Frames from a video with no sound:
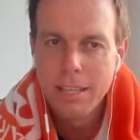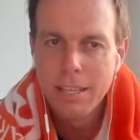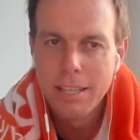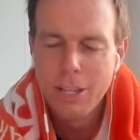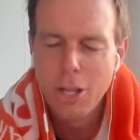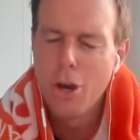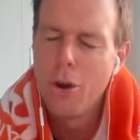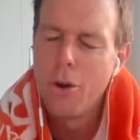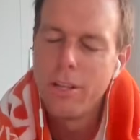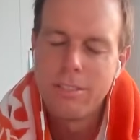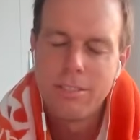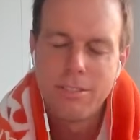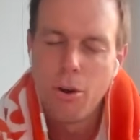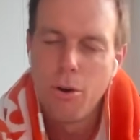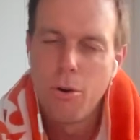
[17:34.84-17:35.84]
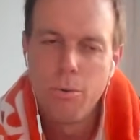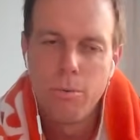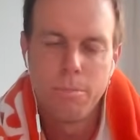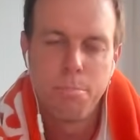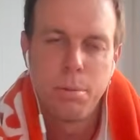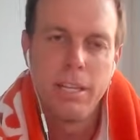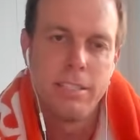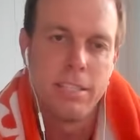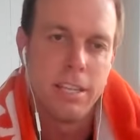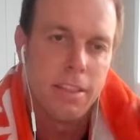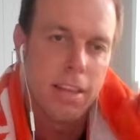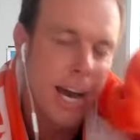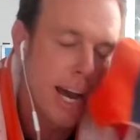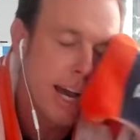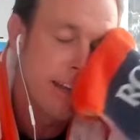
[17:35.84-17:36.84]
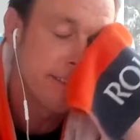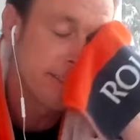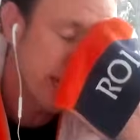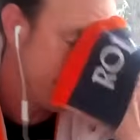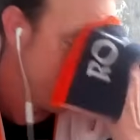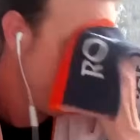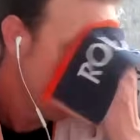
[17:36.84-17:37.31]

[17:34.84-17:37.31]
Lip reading: No, it's so pleasing to the eye, his game.